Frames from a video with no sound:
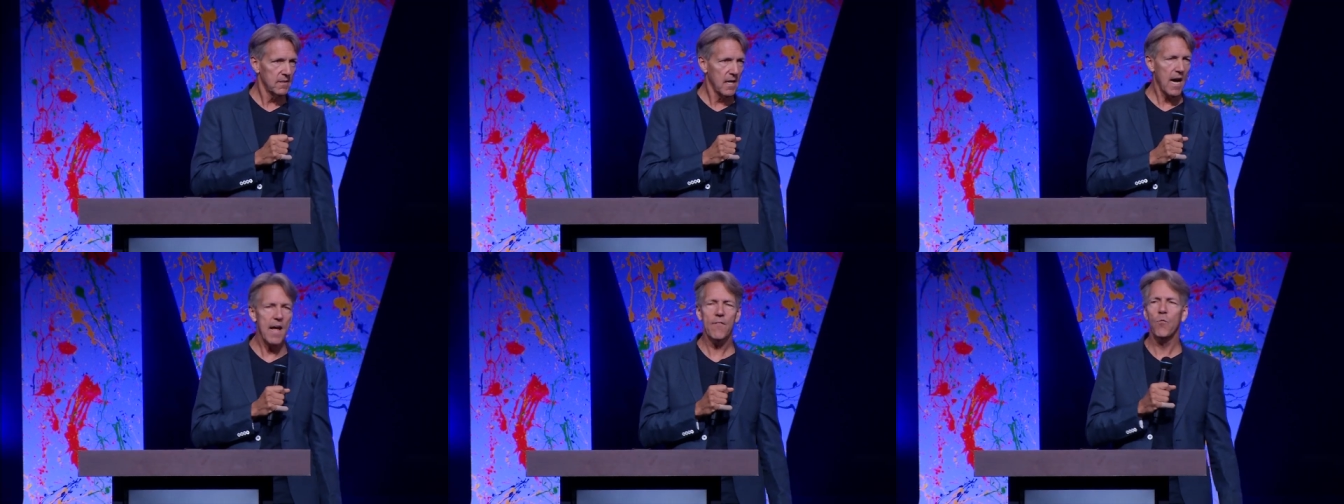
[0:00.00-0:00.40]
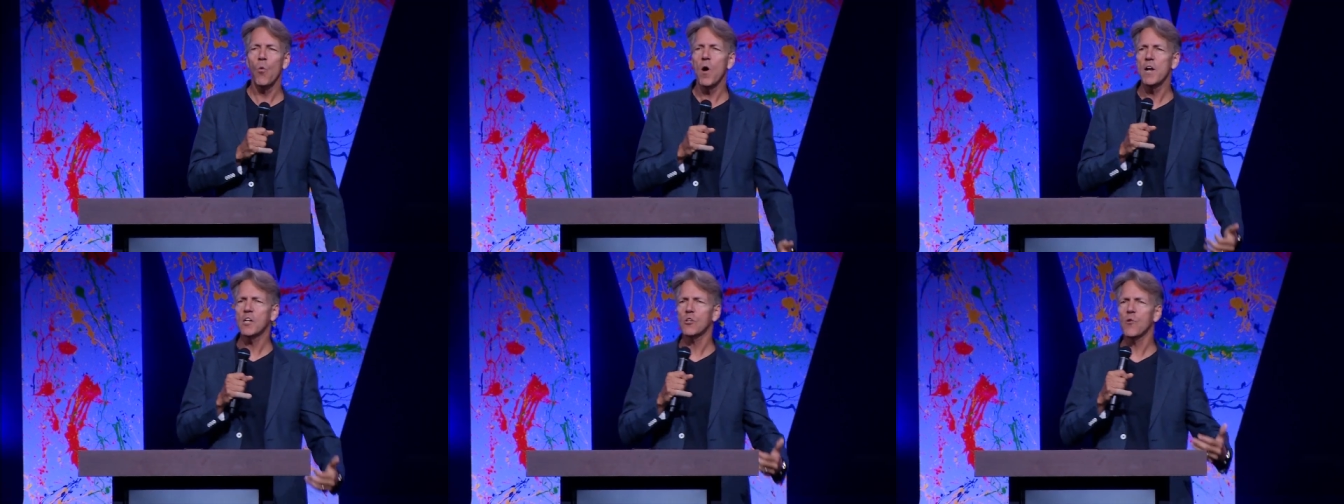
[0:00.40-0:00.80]
I have
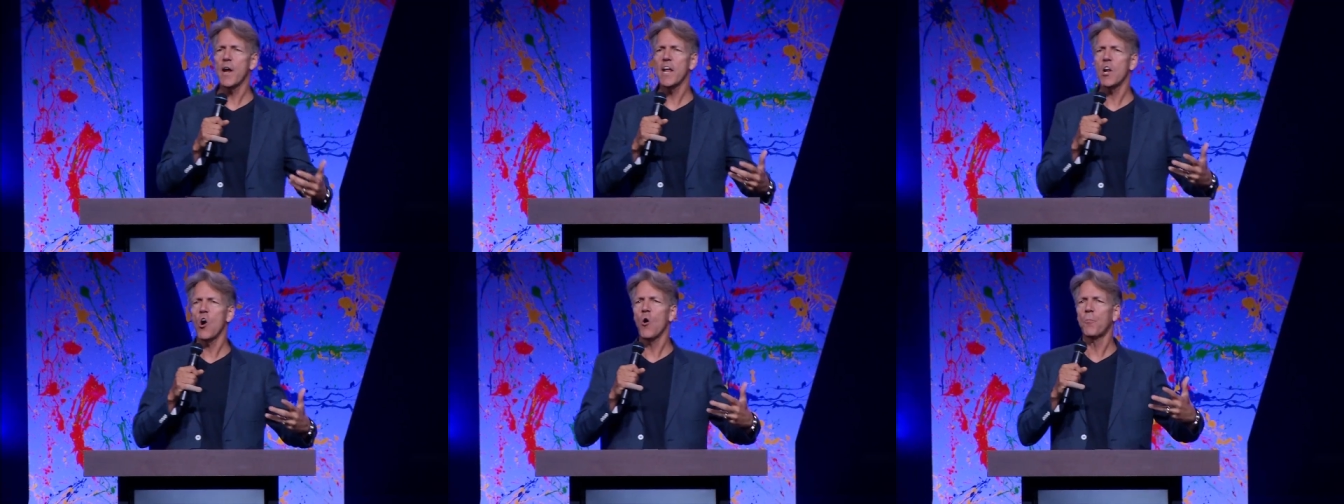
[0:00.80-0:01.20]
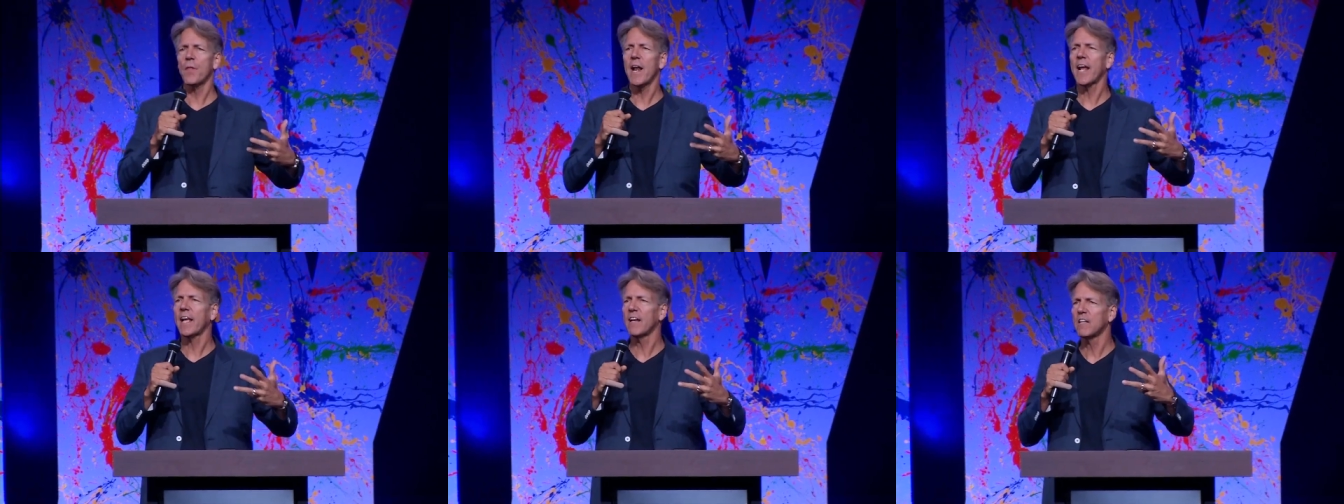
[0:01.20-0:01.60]
one great hope
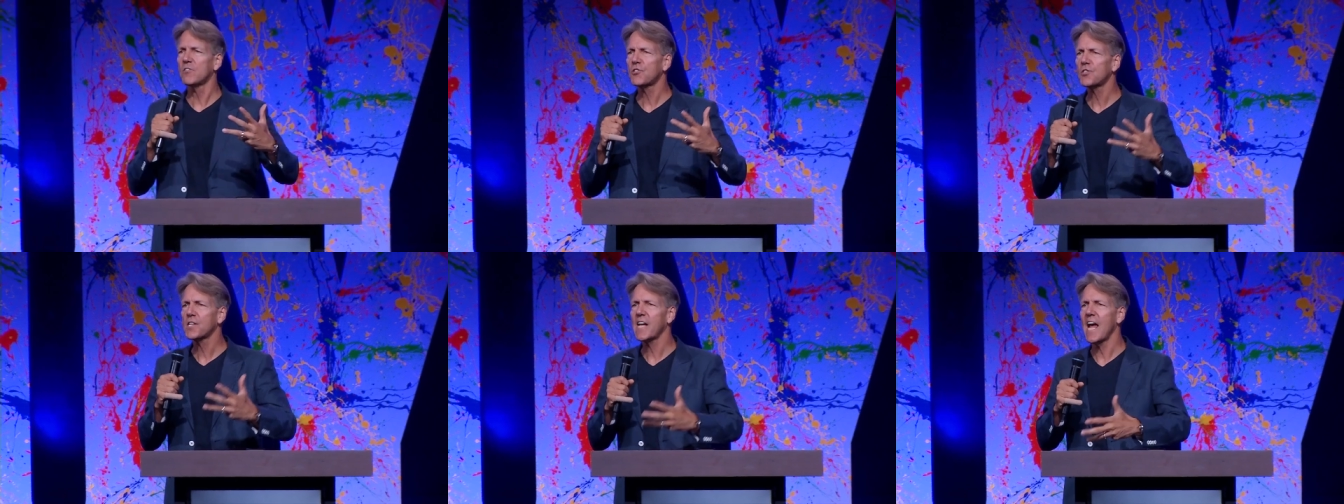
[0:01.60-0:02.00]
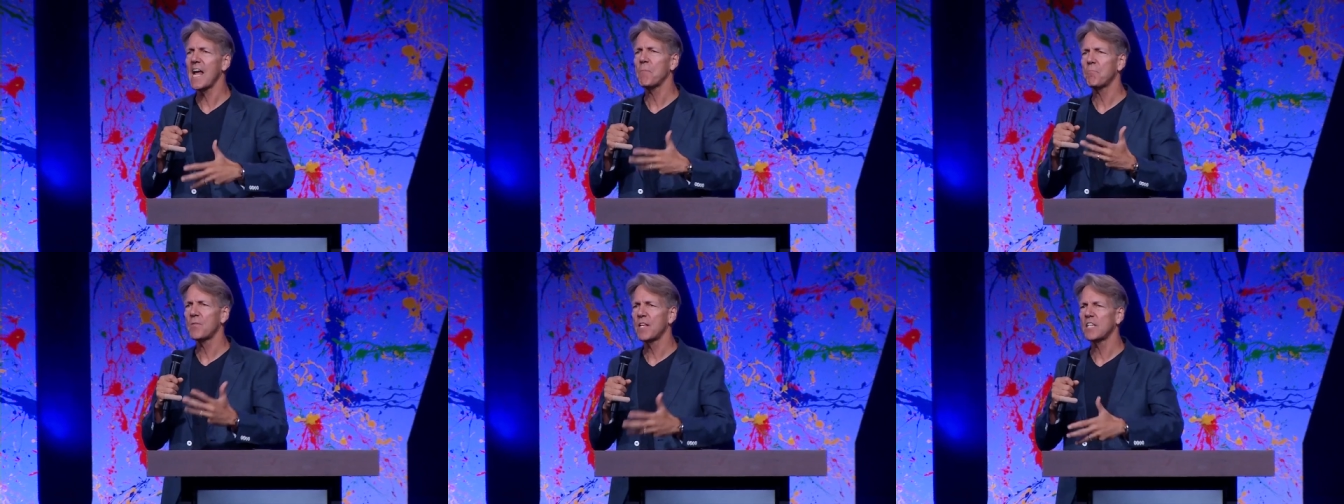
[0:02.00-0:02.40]
that I can
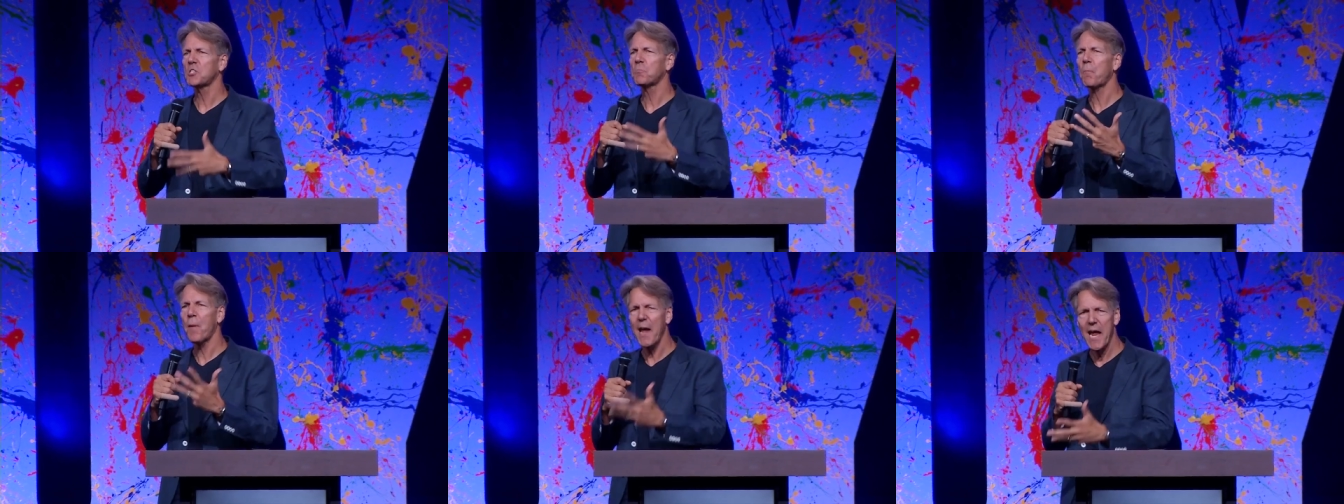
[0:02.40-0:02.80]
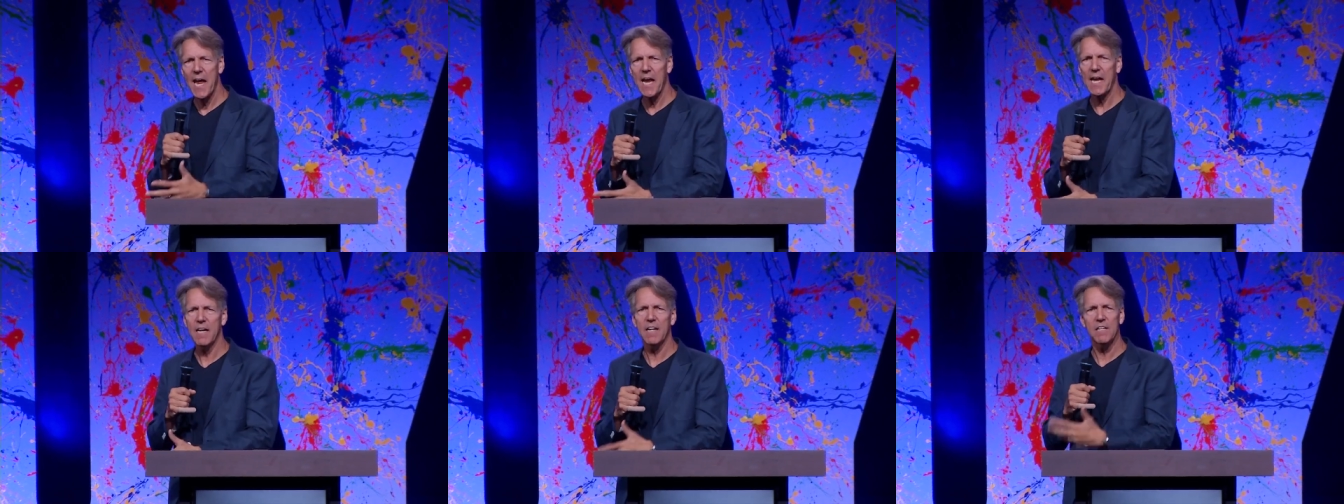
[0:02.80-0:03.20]
escape this
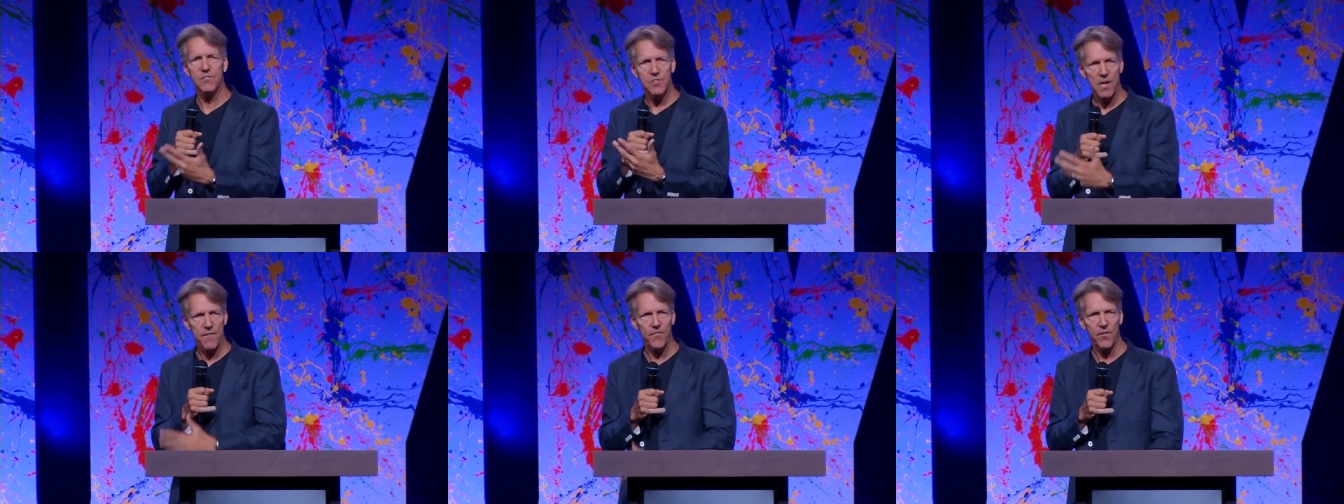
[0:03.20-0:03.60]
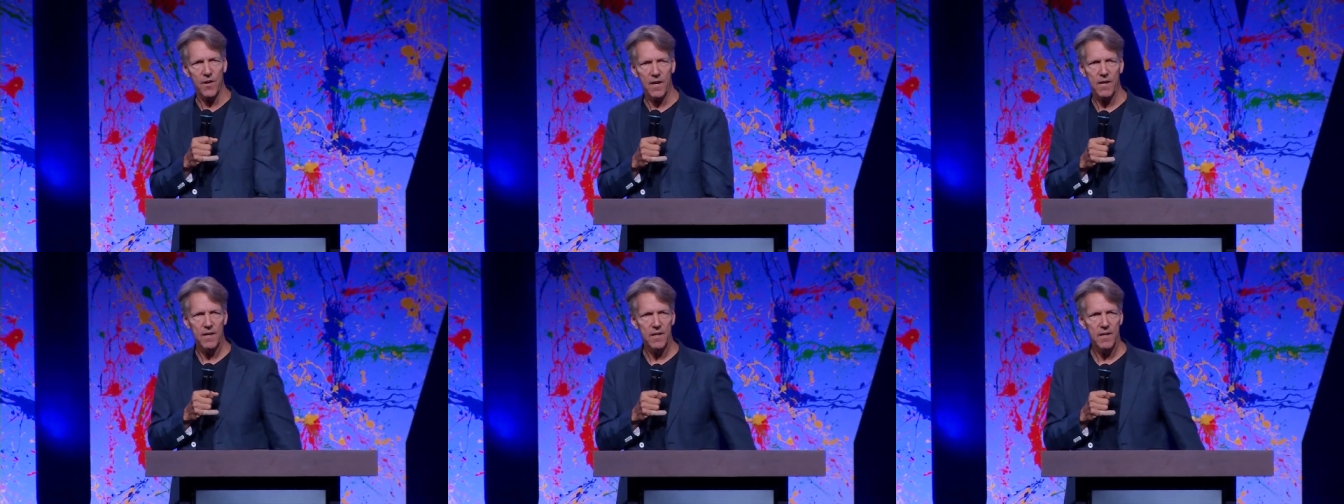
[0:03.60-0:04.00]
pain and suffering.